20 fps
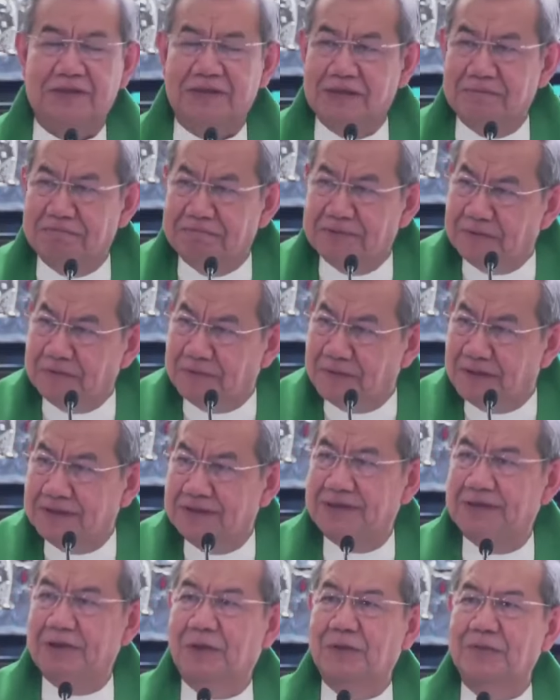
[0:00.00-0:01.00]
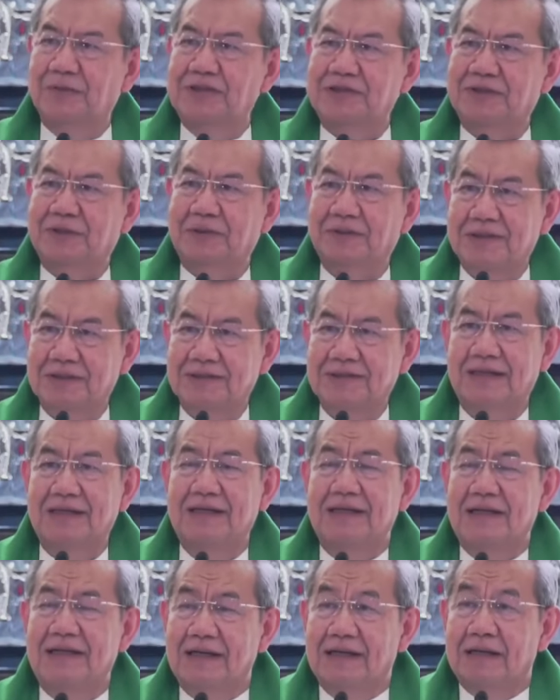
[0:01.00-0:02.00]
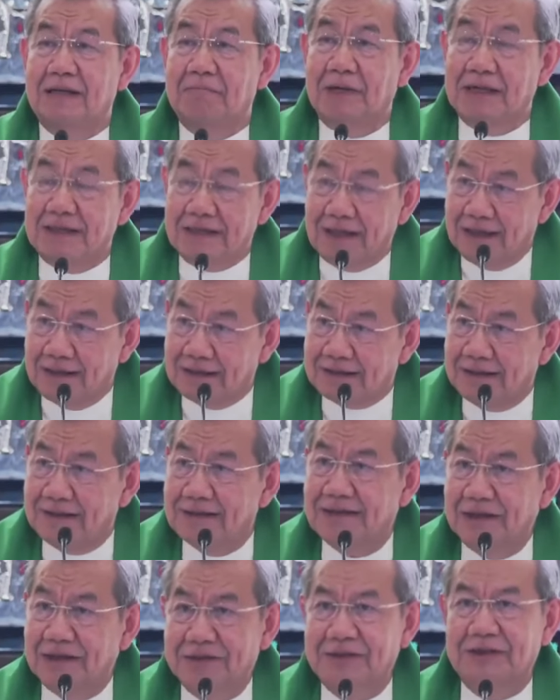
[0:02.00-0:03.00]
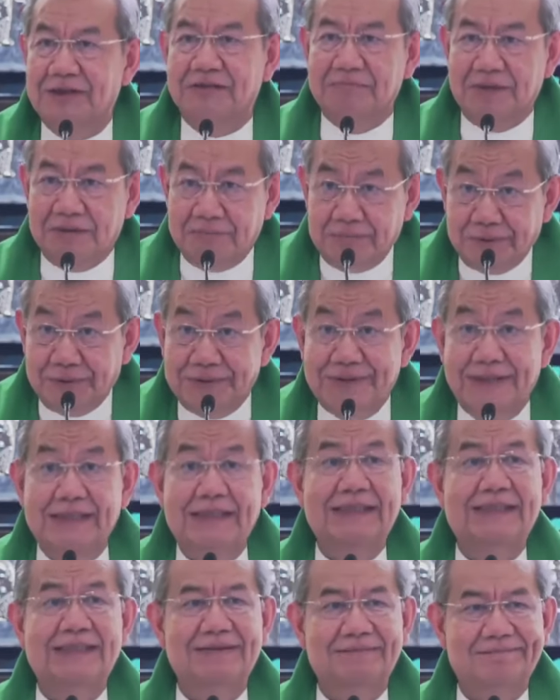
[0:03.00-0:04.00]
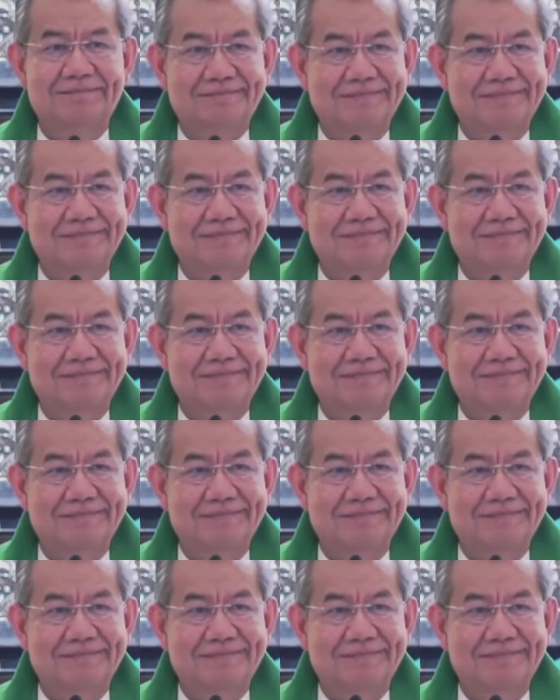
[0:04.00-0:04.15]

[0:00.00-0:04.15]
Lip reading: Number one, they always told us, mag-aral kayo ng mabuti.